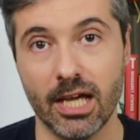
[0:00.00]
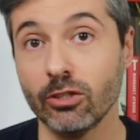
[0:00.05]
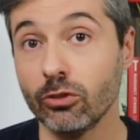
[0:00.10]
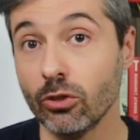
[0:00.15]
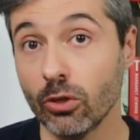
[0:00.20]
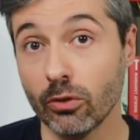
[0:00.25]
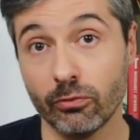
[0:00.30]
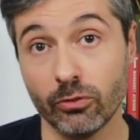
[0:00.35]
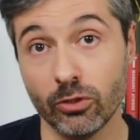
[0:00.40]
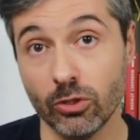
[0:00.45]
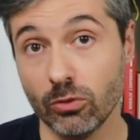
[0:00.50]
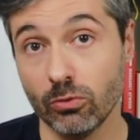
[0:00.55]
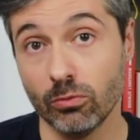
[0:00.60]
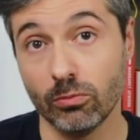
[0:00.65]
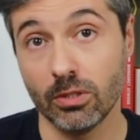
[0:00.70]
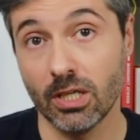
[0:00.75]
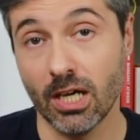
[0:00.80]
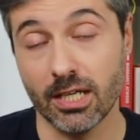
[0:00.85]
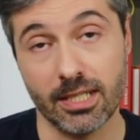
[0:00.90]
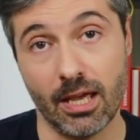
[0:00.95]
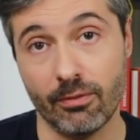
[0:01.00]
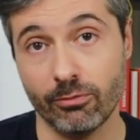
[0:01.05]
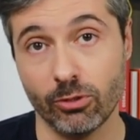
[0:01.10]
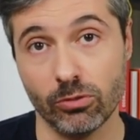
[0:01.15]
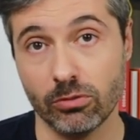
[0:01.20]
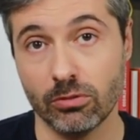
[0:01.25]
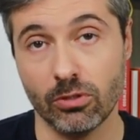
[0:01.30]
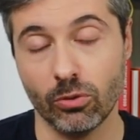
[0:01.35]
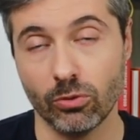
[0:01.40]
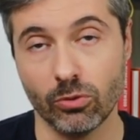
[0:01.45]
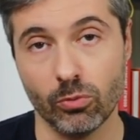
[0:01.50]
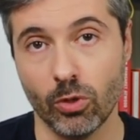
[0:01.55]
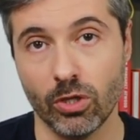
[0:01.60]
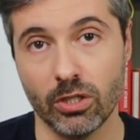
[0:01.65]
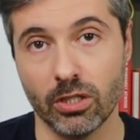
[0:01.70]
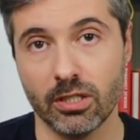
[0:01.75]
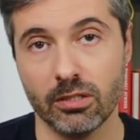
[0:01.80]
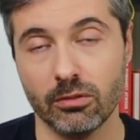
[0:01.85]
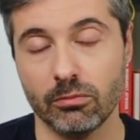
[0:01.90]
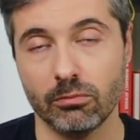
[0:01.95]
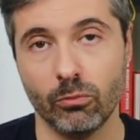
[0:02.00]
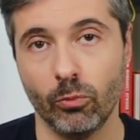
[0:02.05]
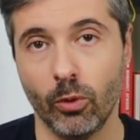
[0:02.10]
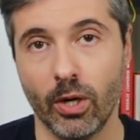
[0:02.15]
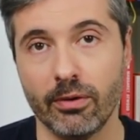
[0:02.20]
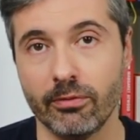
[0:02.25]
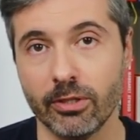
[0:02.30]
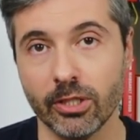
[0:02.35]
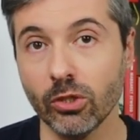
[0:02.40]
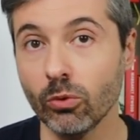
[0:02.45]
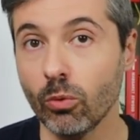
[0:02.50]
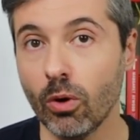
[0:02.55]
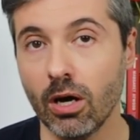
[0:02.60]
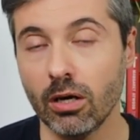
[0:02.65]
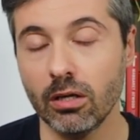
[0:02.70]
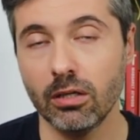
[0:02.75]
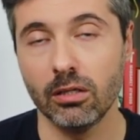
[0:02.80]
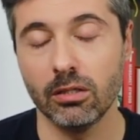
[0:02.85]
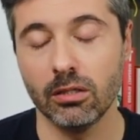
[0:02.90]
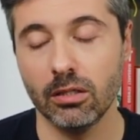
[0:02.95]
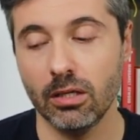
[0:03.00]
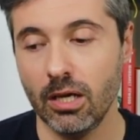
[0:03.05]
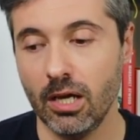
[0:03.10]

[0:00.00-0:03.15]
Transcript: I don't know if you guys have to go to work wherever you are